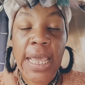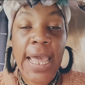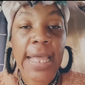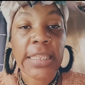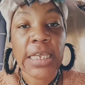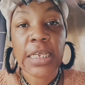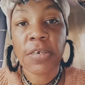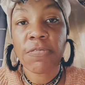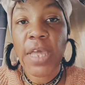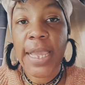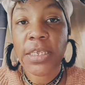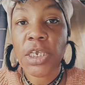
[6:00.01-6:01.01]
At the end of
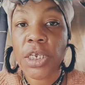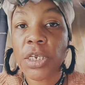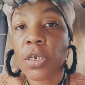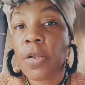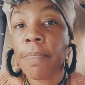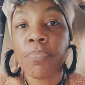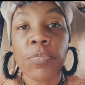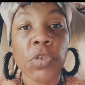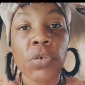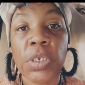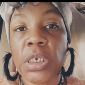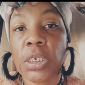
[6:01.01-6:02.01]
that year,
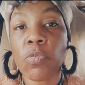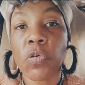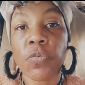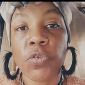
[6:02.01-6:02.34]
you can just move